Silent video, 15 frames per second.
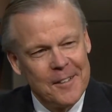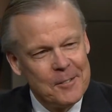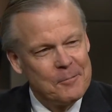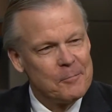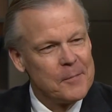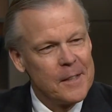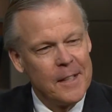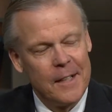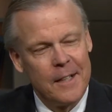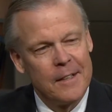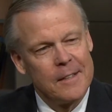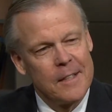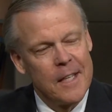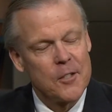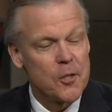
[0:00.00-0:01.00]
Mm
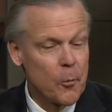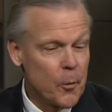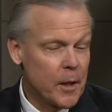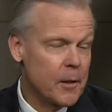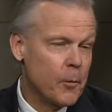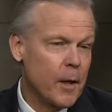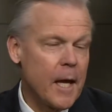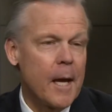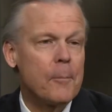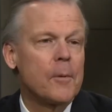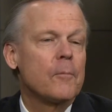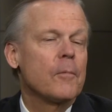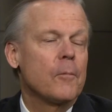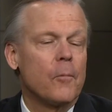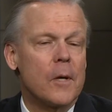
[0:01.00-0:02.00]
-hmm. and so, really, what
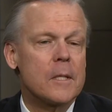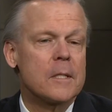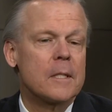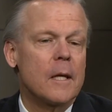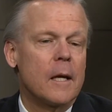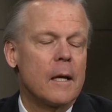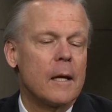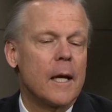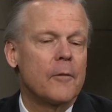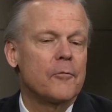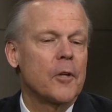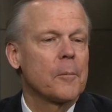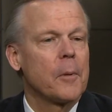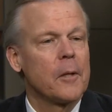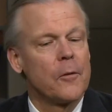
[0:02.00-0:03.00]
happened was uh, after
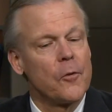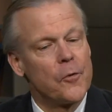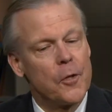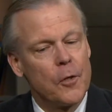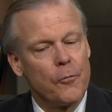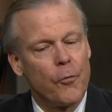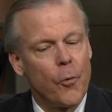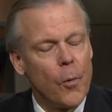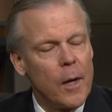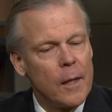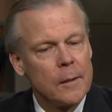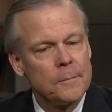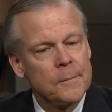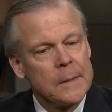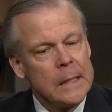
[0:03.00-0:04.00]
I'd been in the theater for a while,